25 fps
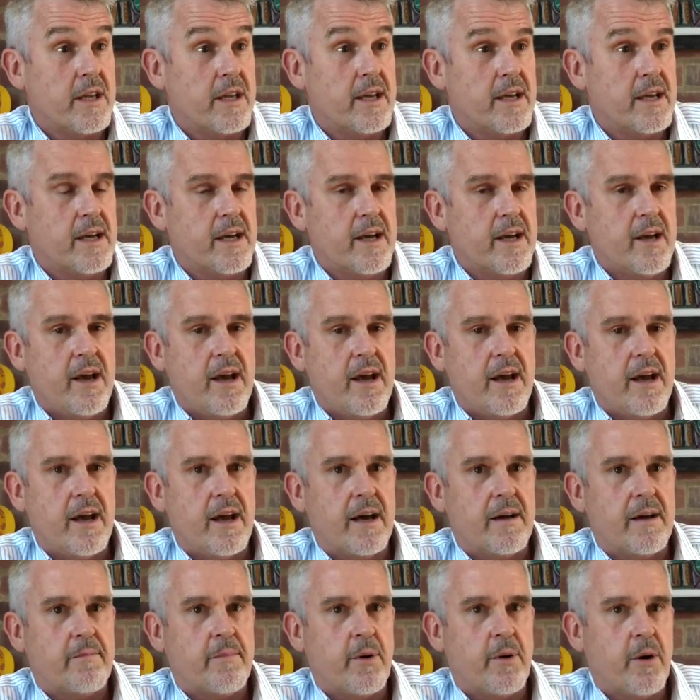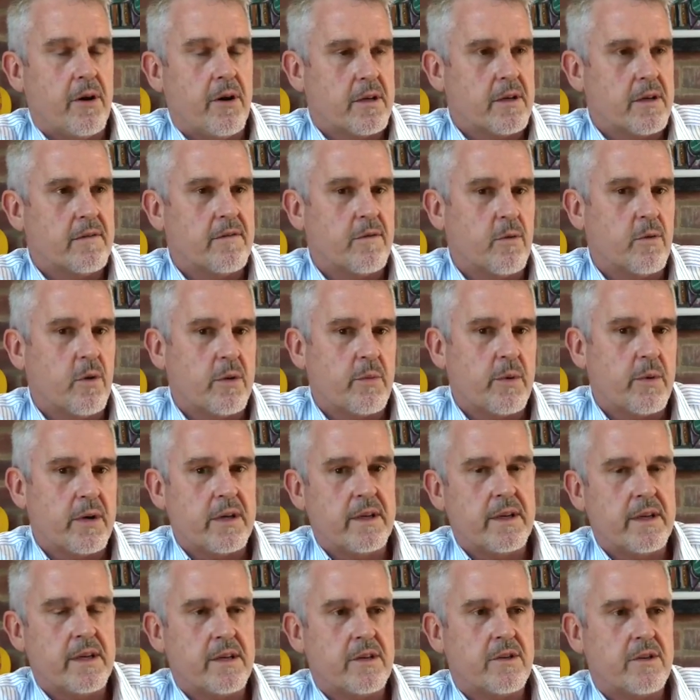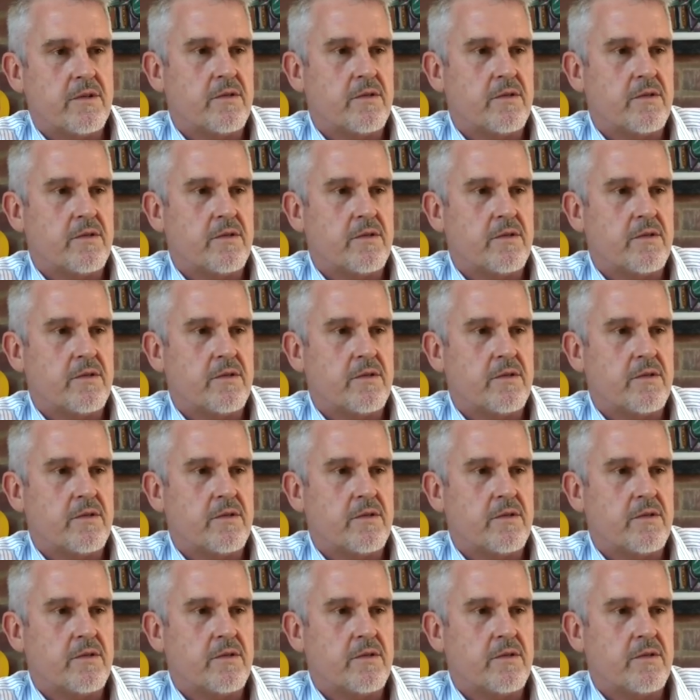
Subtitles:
year. Part of what we did in